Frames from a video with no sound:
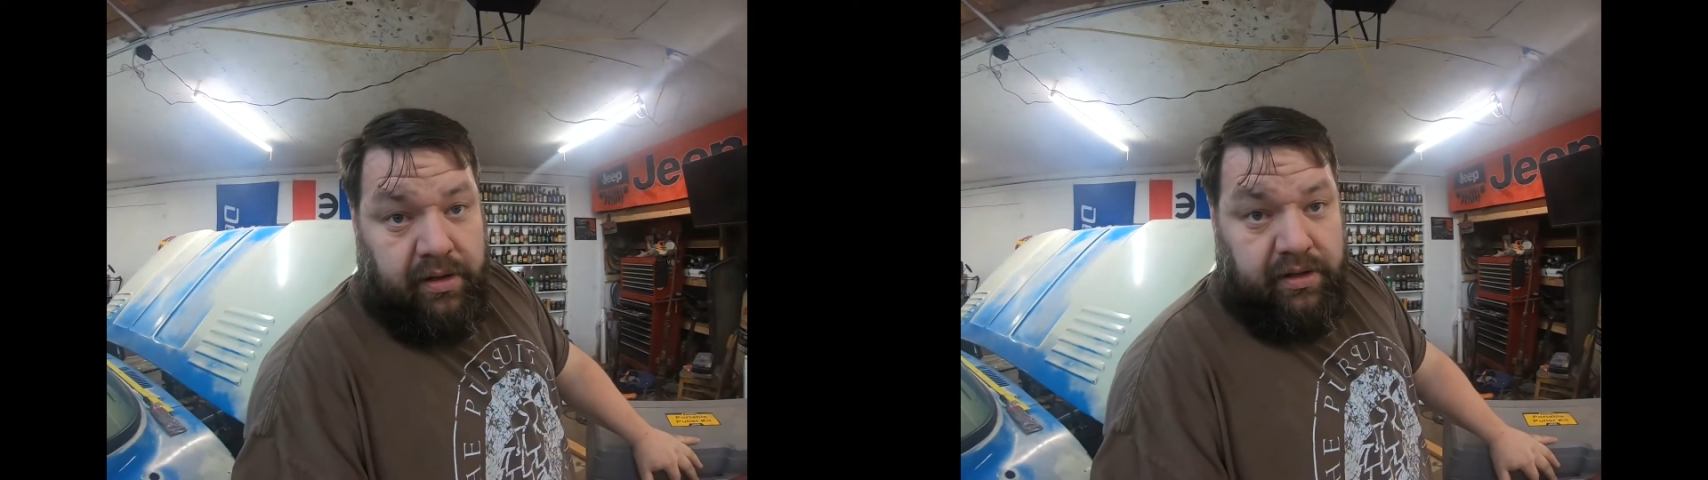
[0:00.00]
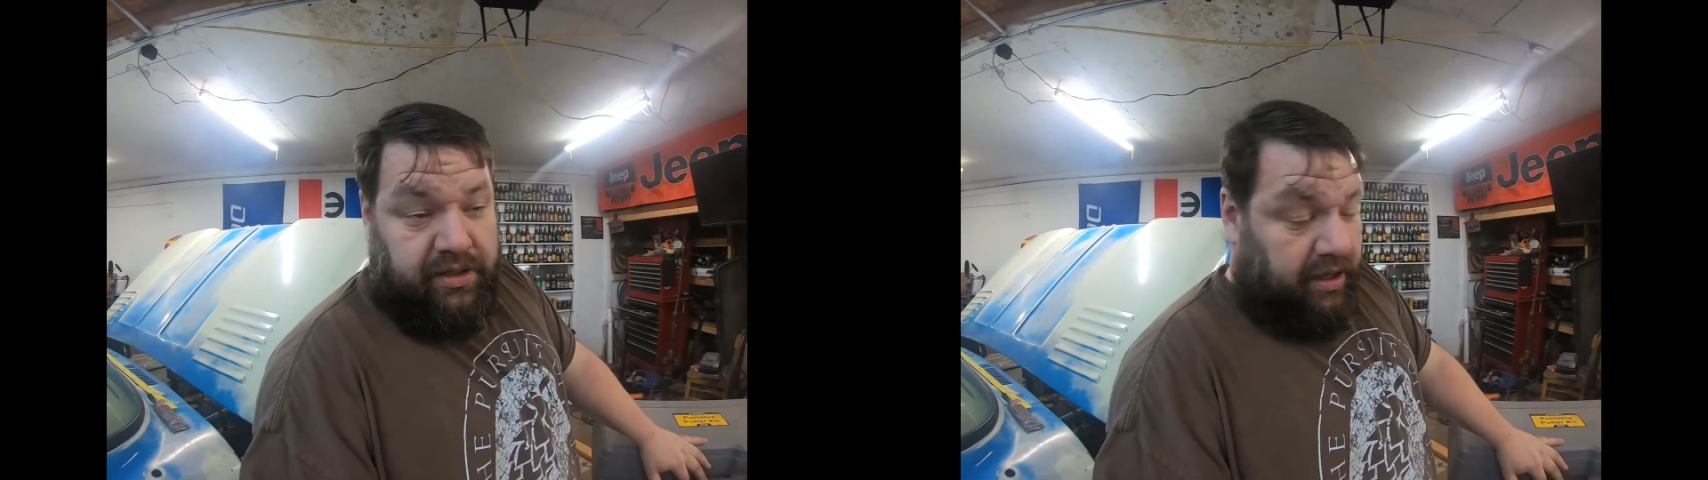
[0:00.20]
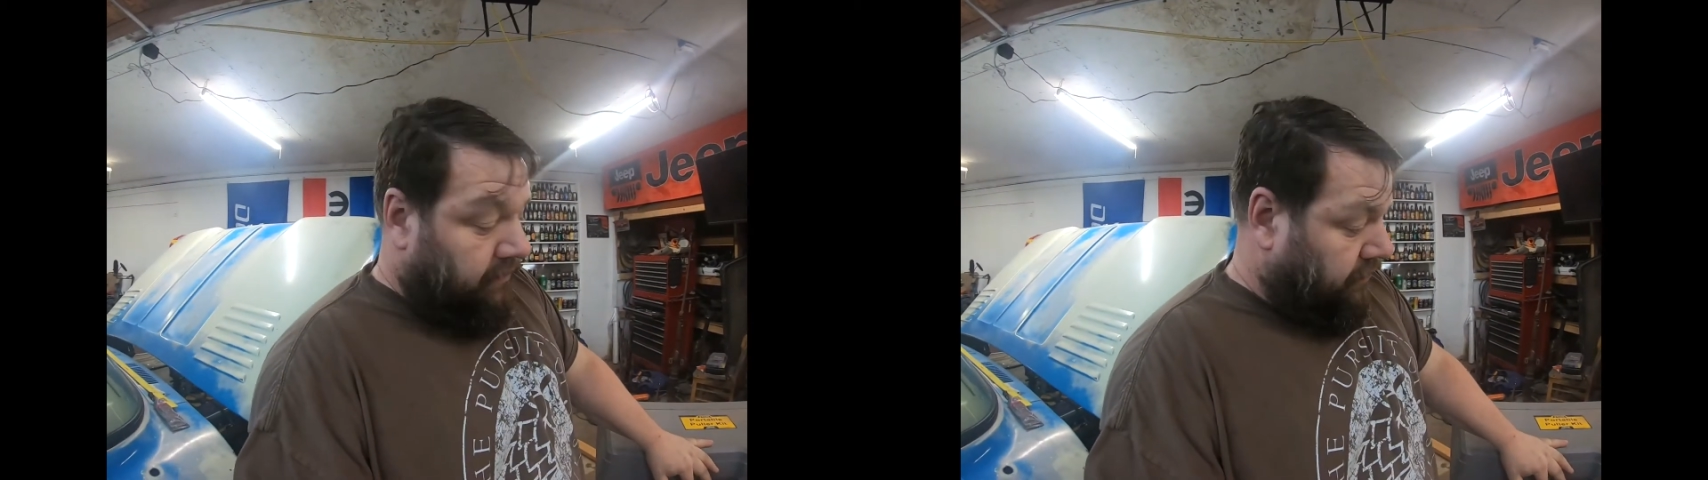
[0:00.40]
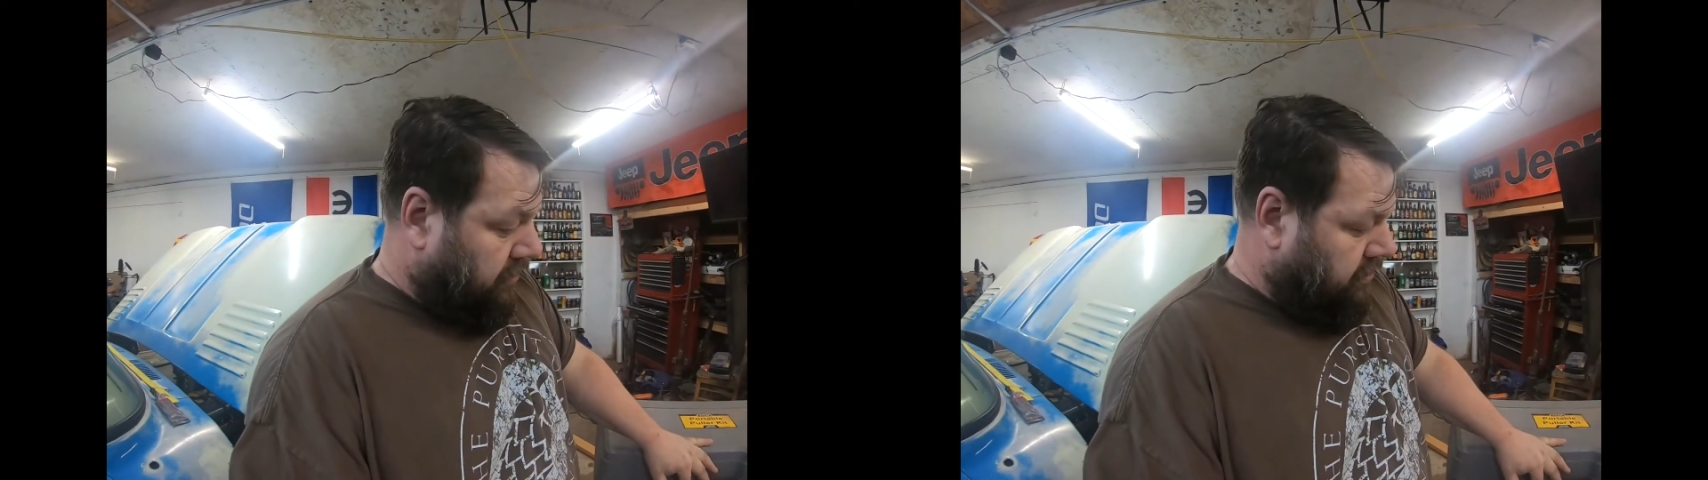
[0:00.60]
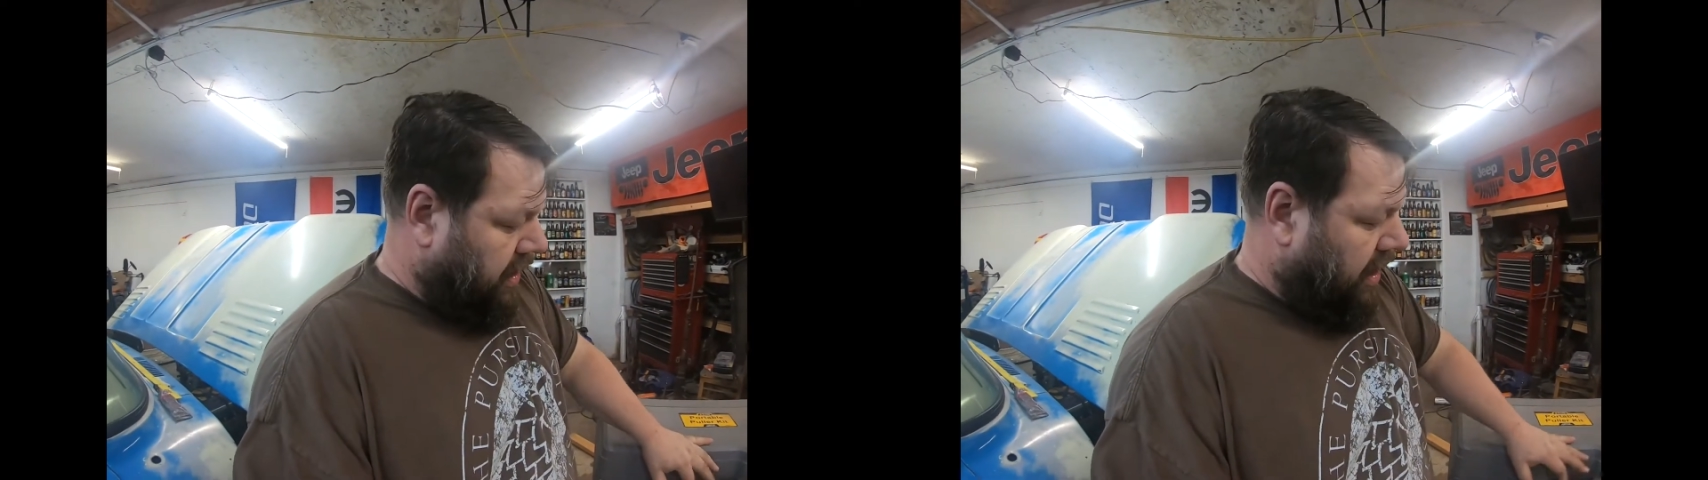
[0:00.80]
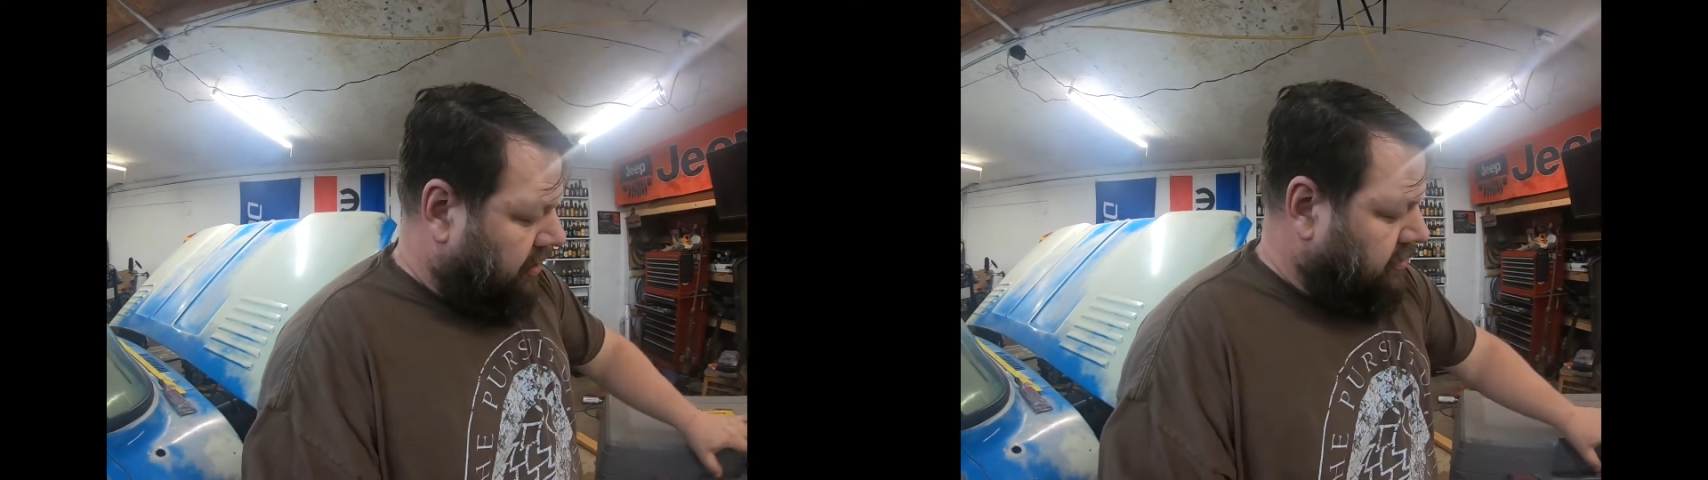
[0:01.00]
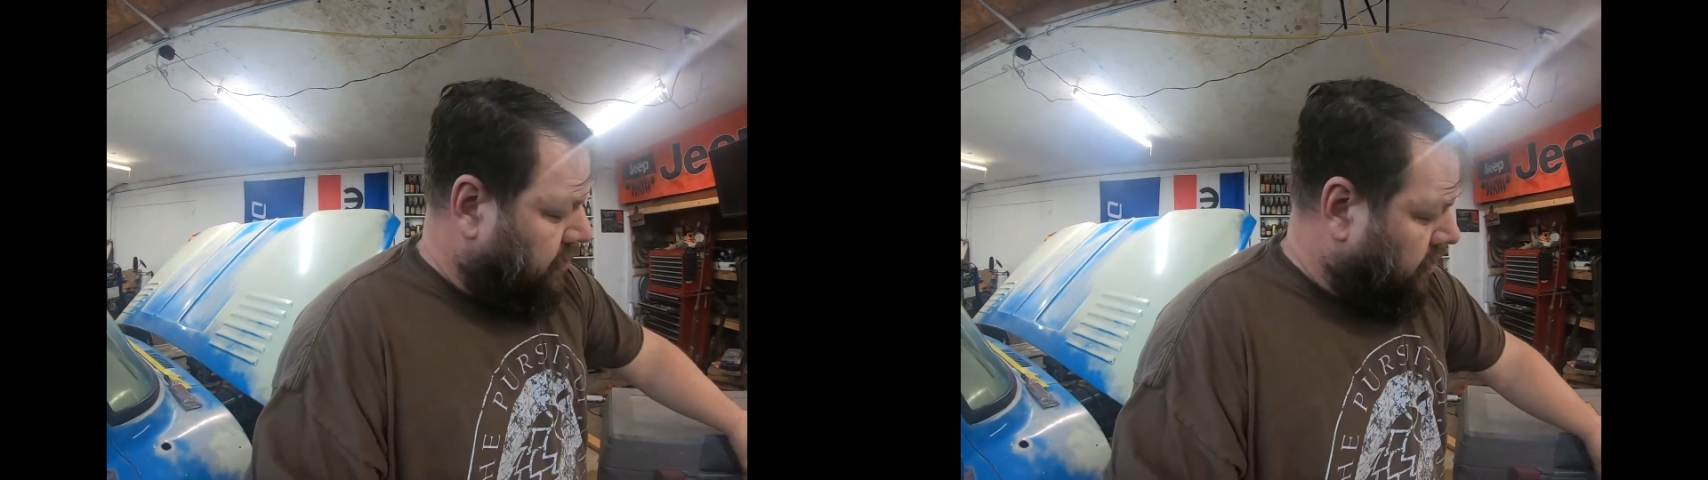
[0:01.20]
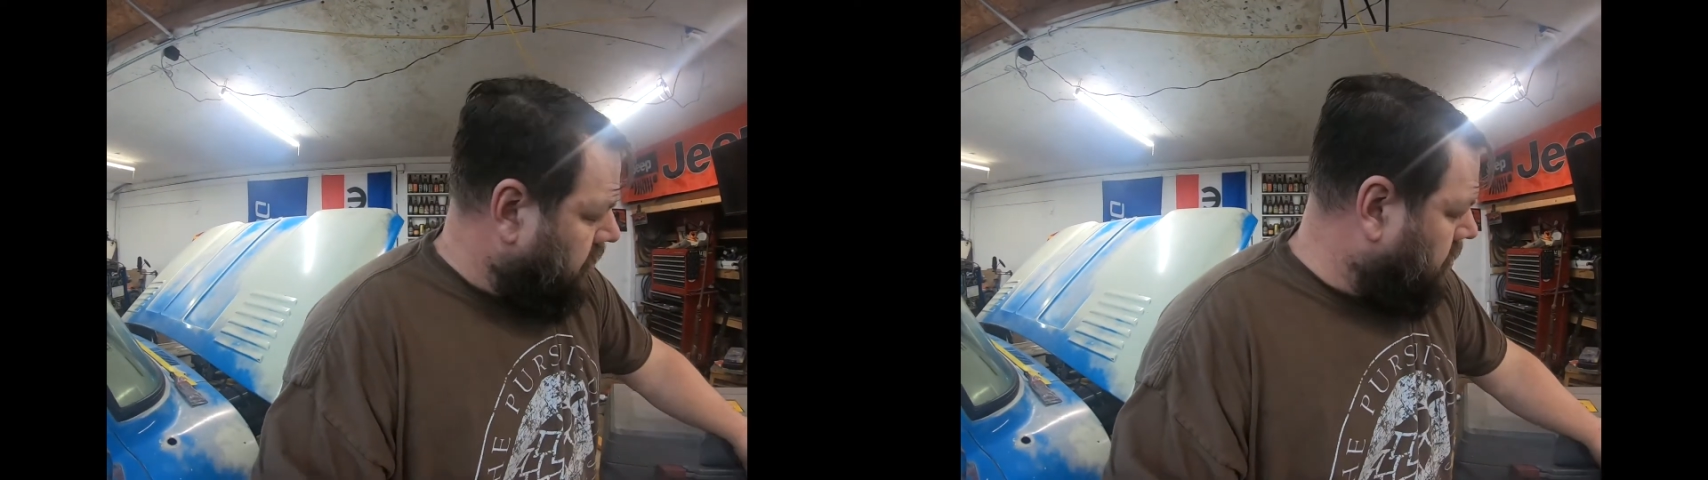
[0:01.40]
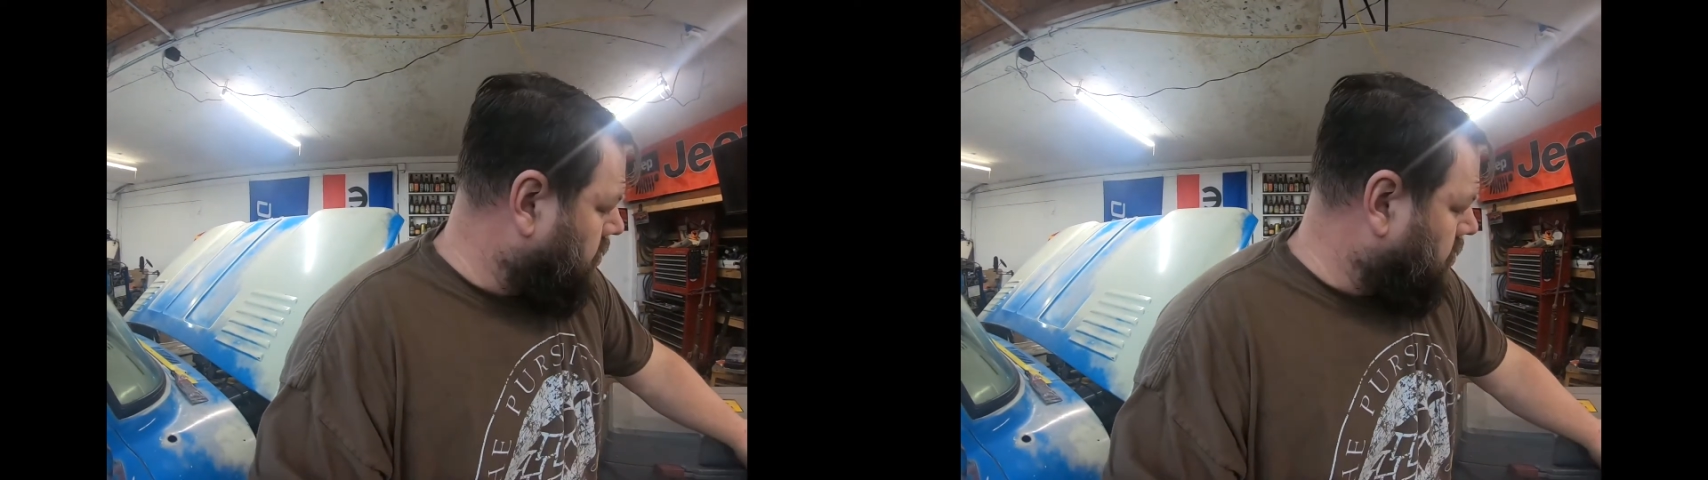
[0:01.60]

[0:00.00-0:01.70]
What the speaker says: several dollars more,